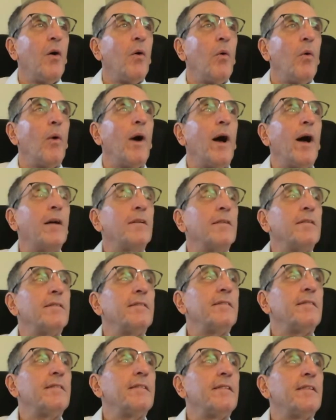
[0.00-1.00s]
Well,
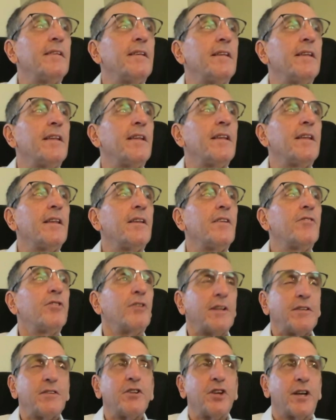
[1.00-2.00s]

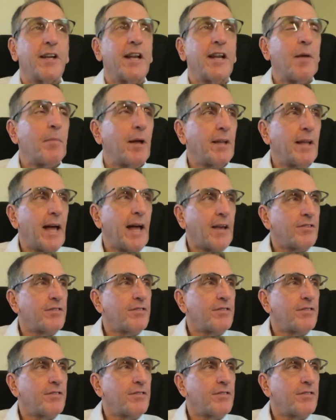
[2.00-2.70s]
so let's look at MLS.